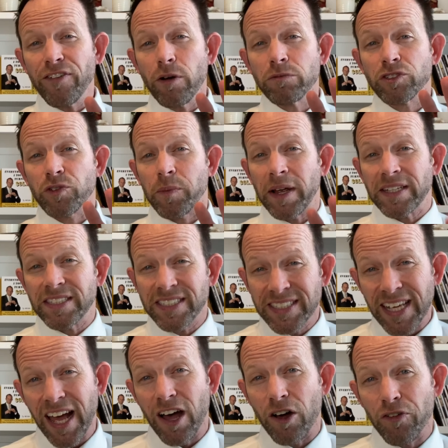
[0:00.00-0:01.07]
homes for
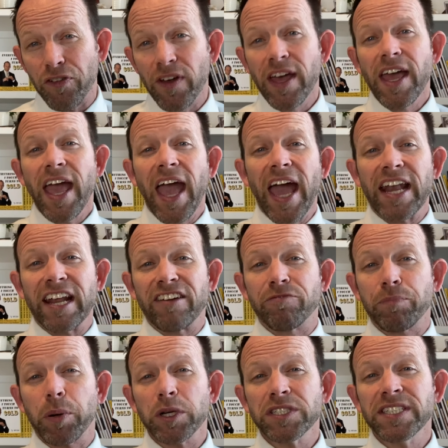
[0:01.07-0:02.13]
myself, and I've
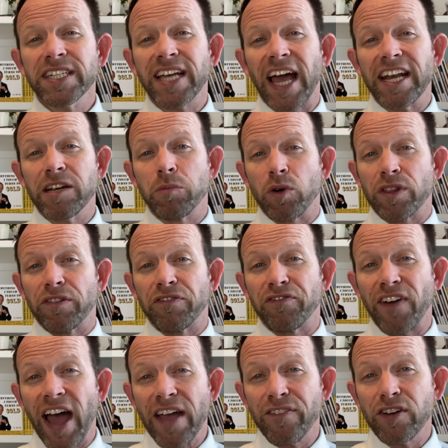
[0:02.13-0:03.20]
personally guided more than
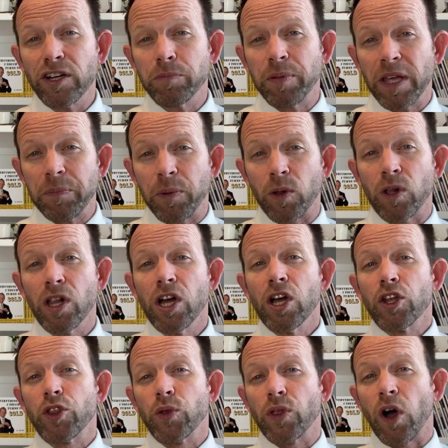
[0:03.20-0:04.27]
500 people
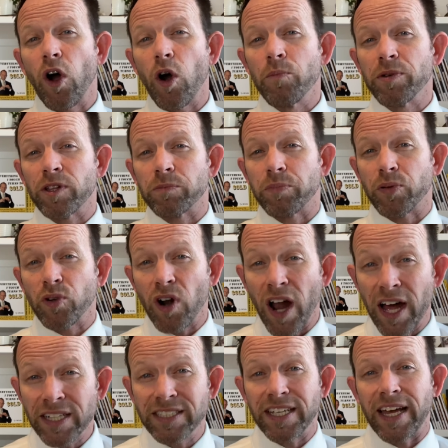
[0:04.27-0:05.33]
through the home build
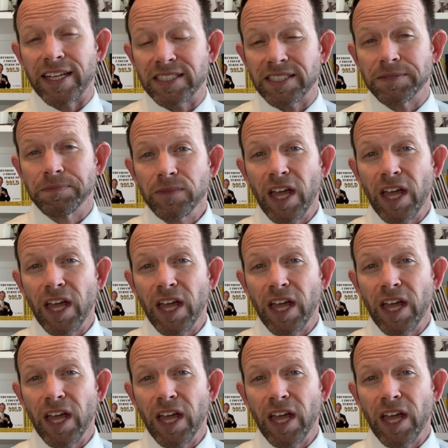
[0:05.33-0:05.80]
process.